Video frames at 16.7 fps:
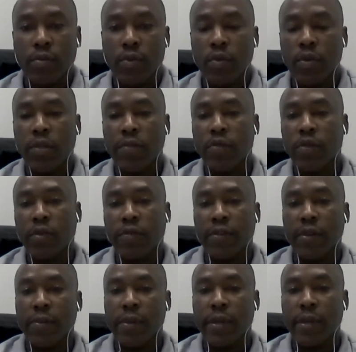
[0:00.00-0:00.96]
give to a
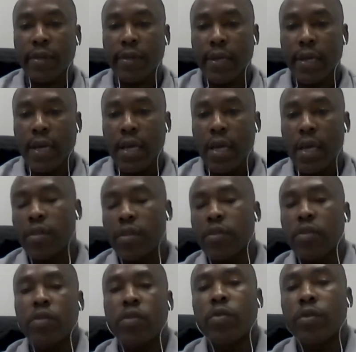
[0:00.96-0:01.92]
family. As you
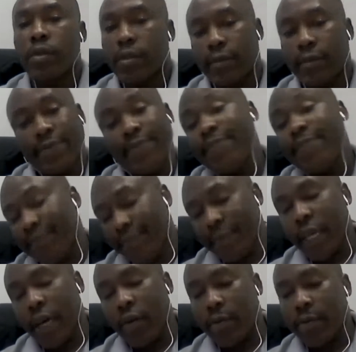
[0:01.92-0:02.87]
know, with
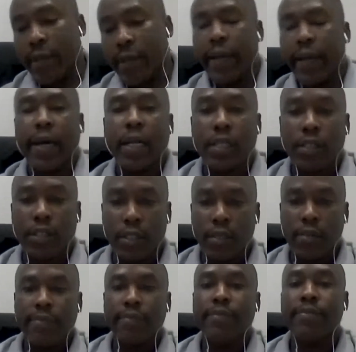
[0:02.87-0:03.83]
our Black
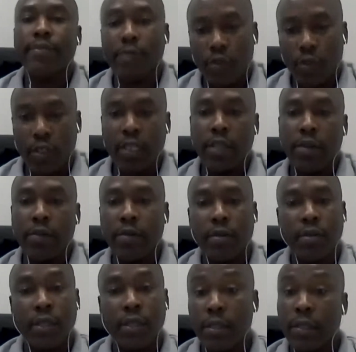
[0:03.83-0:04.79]
culture, to say
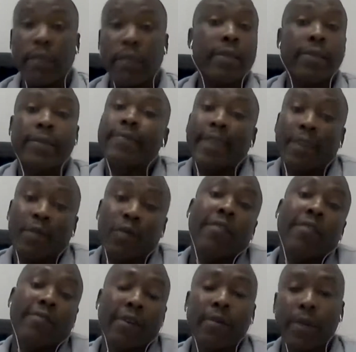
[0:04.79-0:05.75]
in
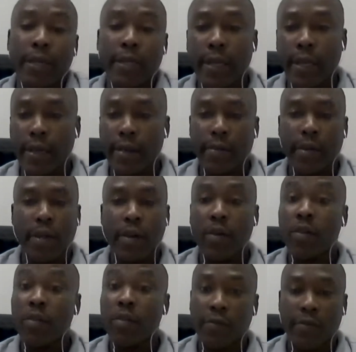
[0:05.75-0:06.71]
one family there can be a
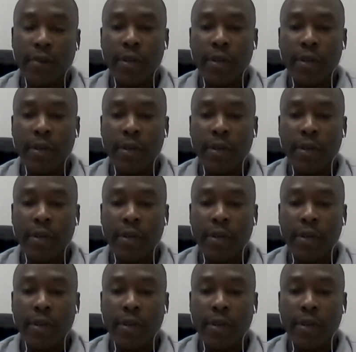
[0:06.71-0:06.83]
lot of